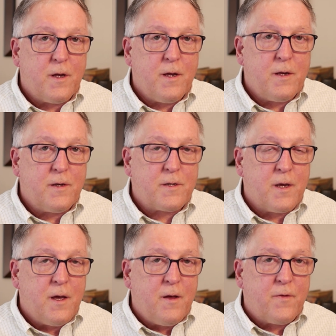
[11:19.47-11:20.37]

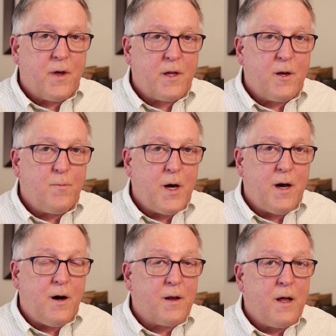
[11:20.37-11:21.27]
is think
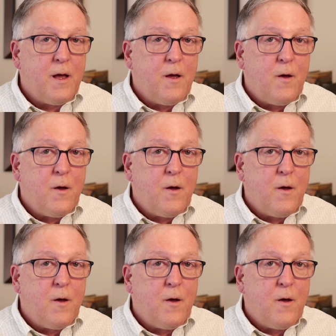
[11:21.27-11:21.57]
about